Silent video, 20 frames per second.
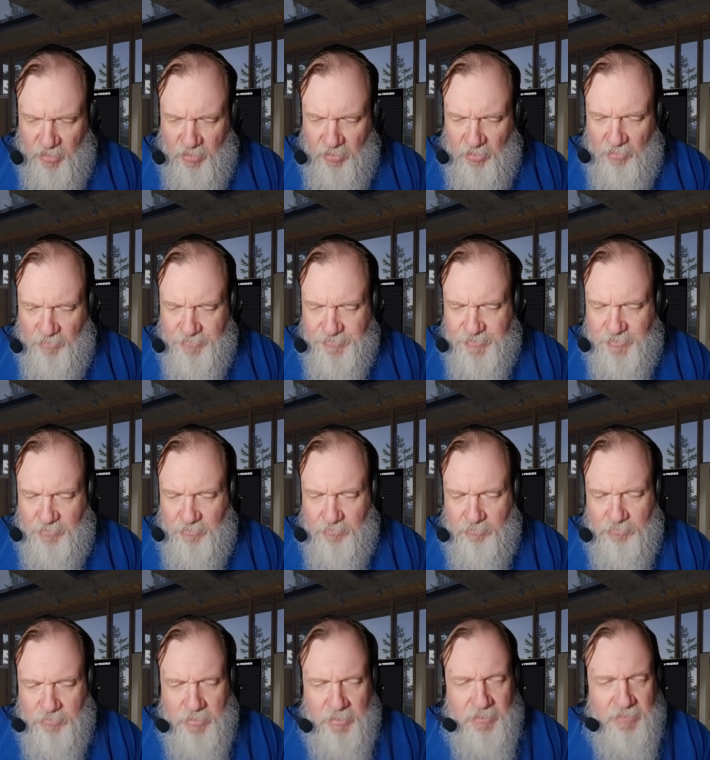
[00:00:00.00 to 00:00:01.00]

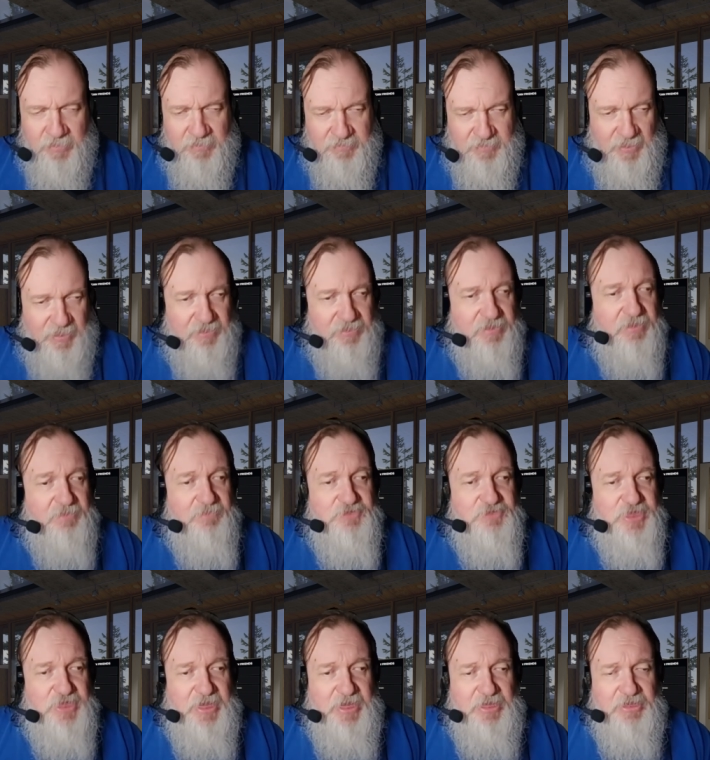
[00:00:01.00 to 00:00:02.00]
also tastes have
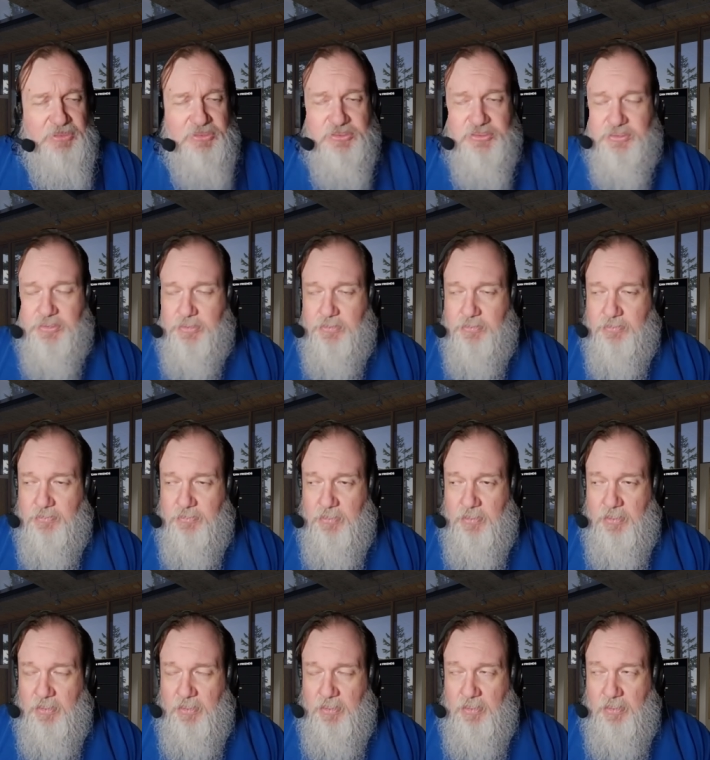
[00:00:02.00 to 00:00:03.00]
changed,
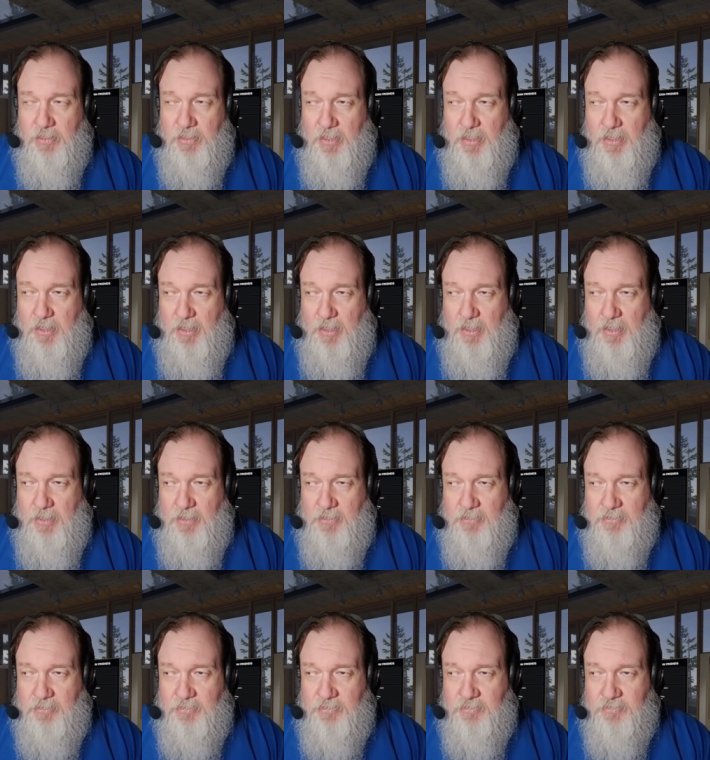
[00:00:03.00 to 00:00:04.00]

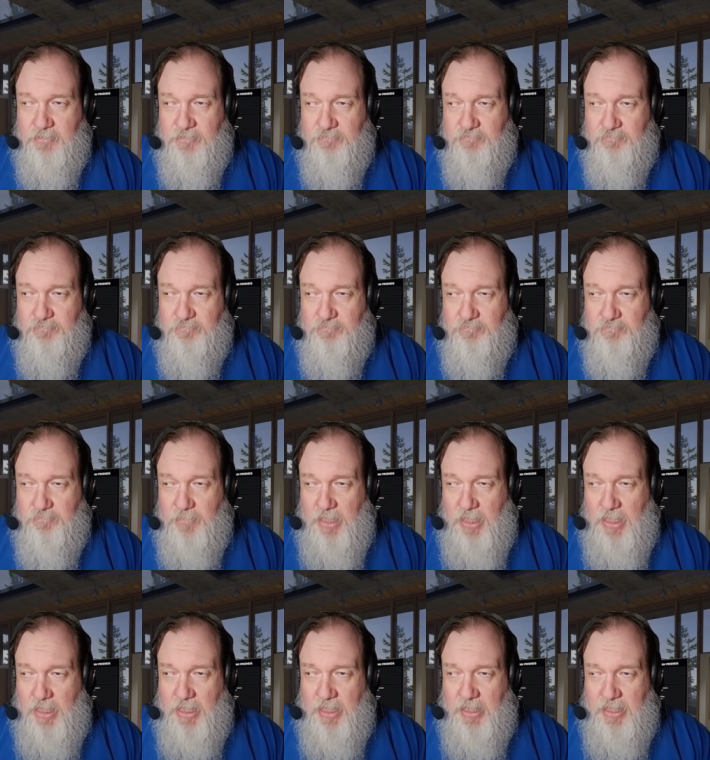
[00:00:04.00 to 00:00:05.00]
and
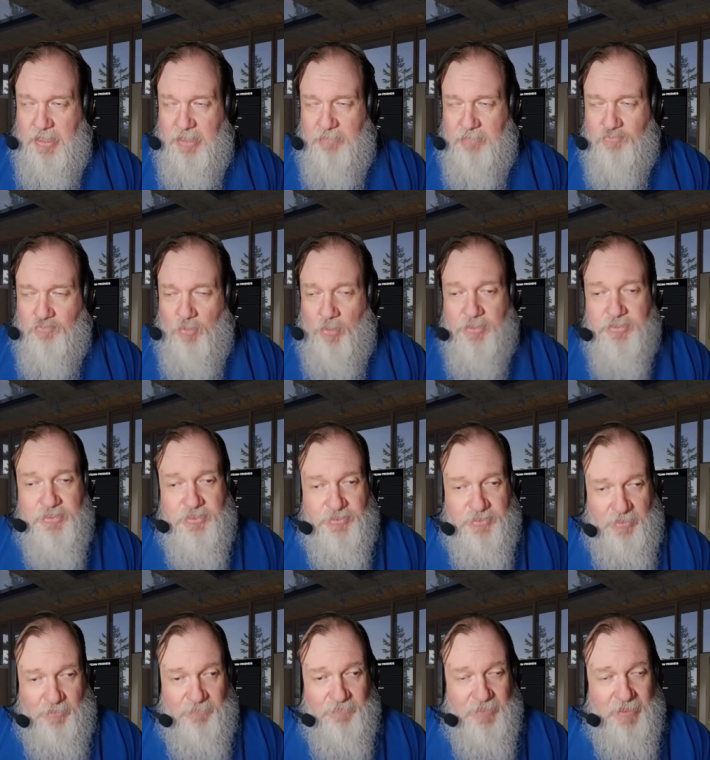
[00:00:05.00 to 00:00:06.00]
I watch
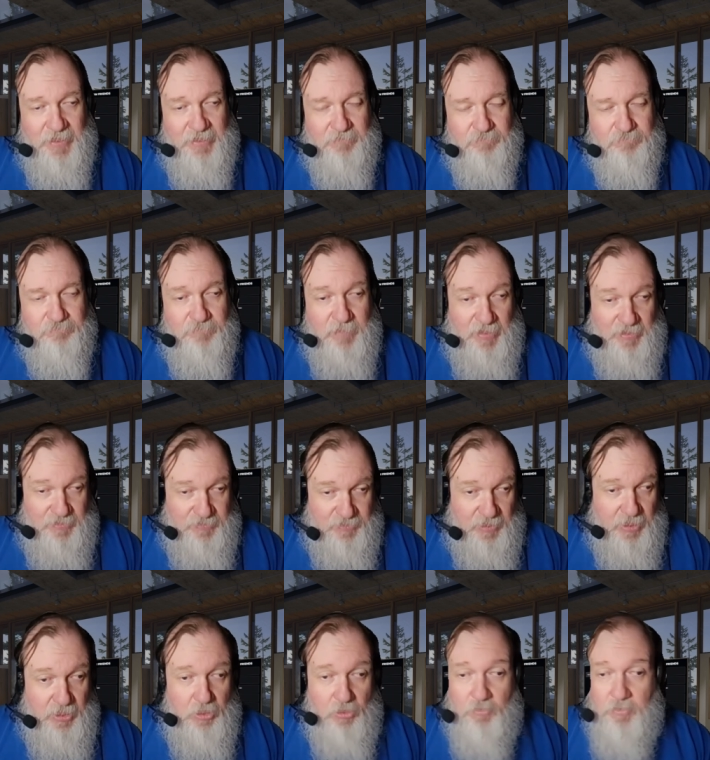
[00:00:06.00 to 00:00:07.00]
stuff like S
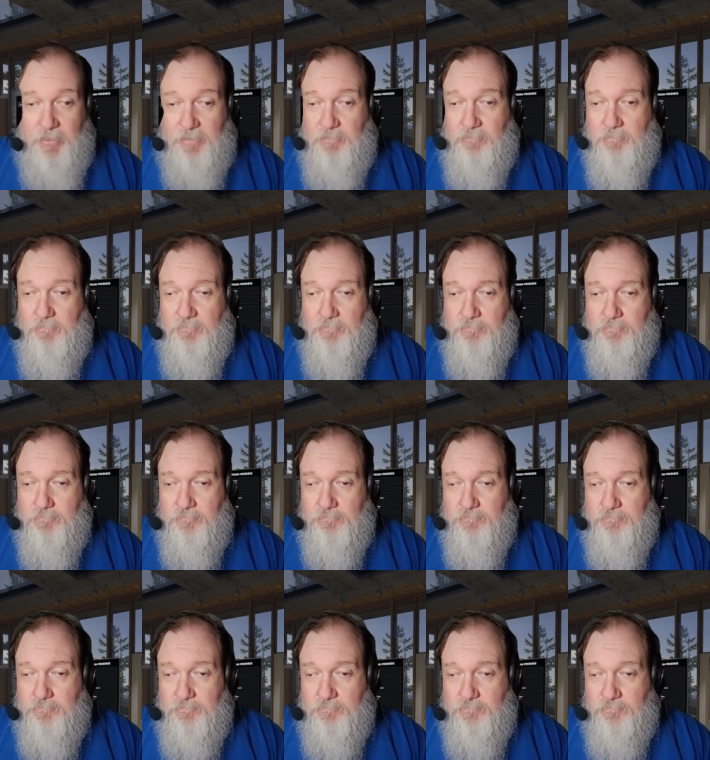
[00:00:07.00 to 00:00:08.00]
A O and
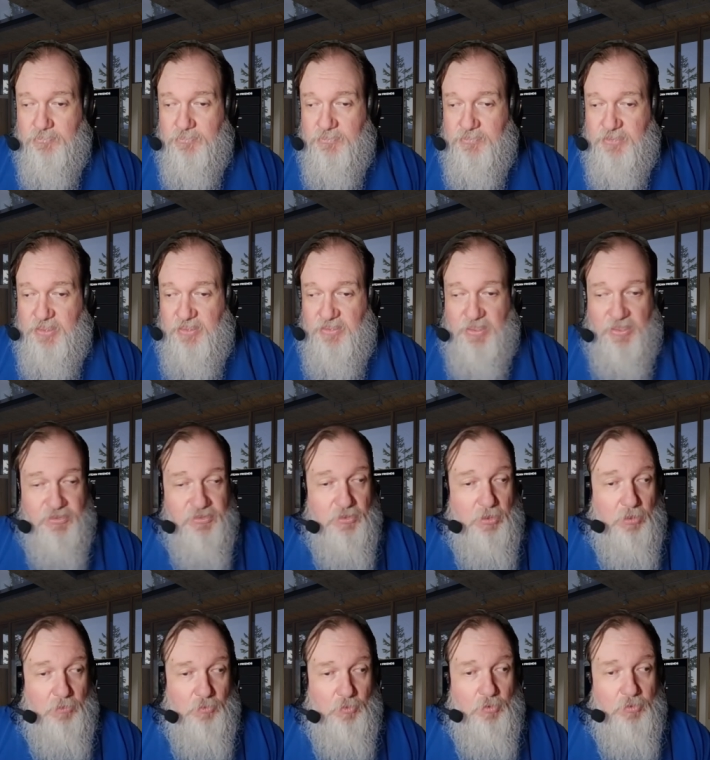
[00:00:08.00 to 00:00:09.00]
Disney
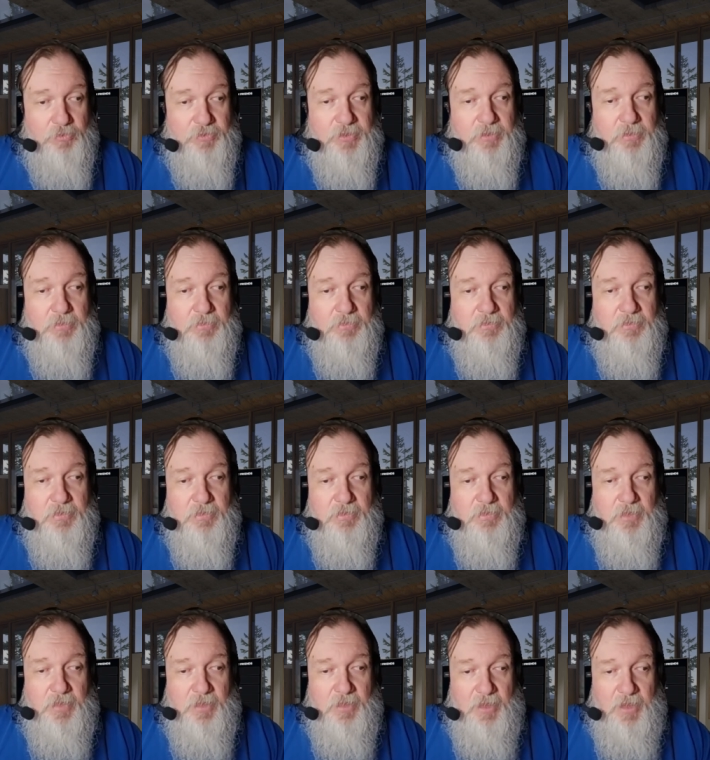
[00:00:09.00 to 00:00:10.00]
Star Wars,
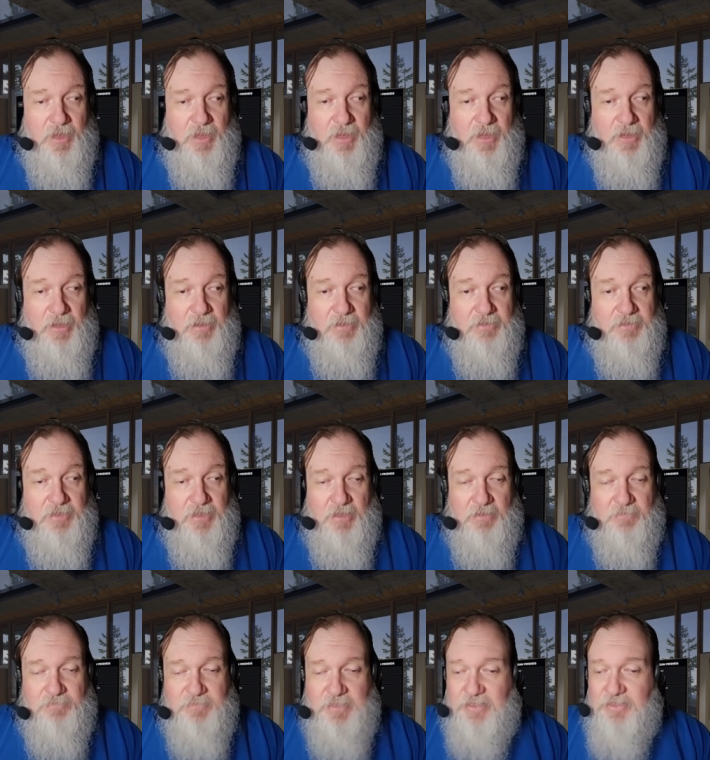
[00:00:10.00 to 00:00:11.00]
and
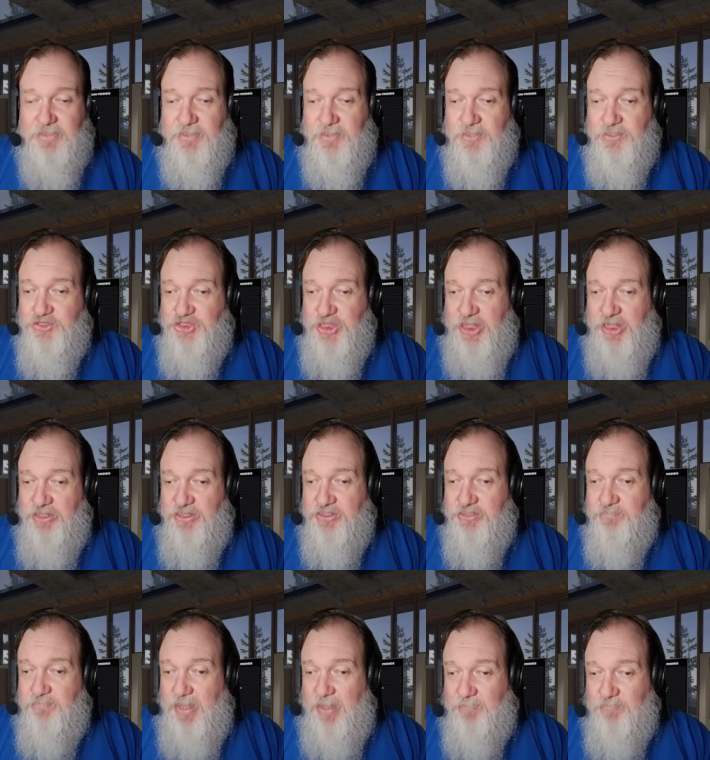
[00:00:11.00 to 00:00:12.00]
uh, that's
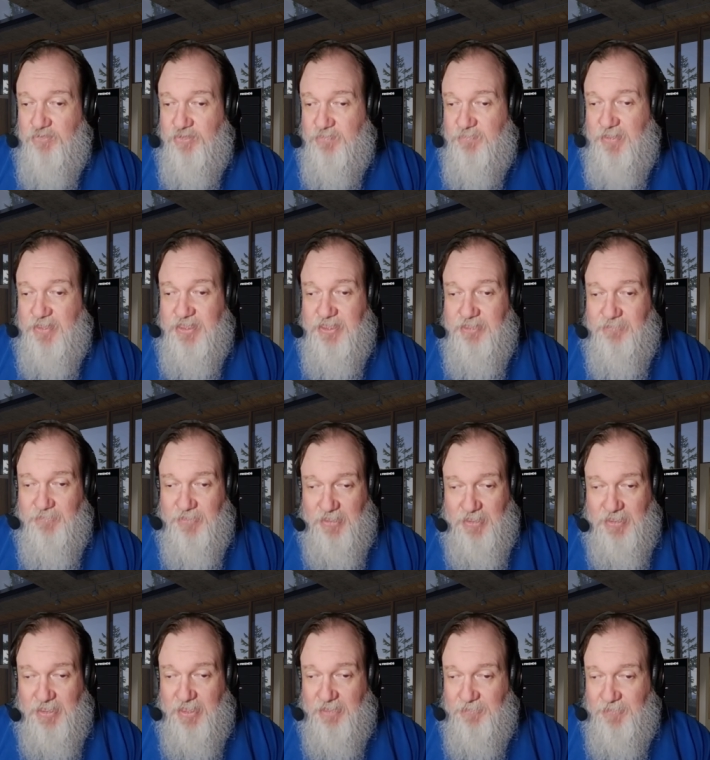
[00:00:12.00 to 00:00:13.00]
changed my perspective on a
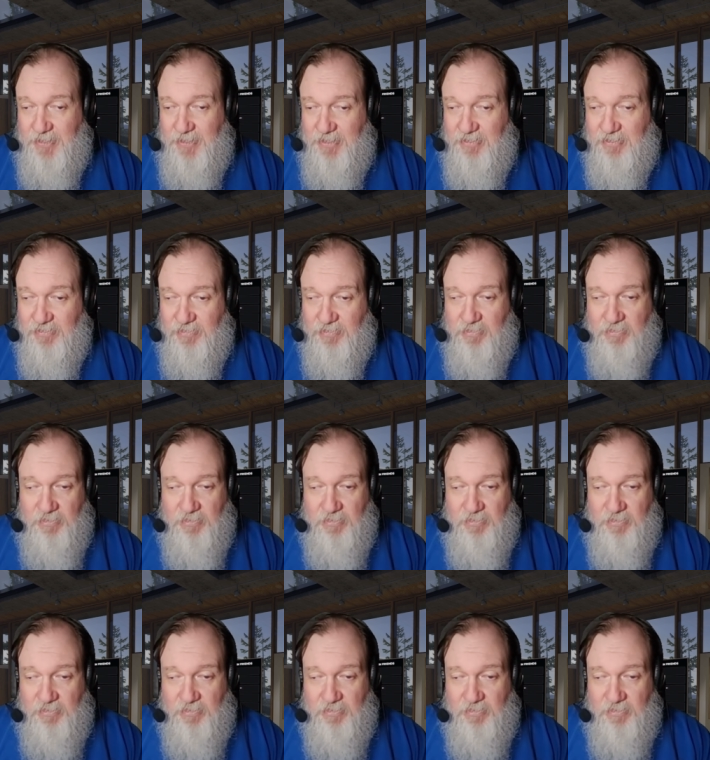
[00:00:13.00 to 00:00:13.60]
lot of things.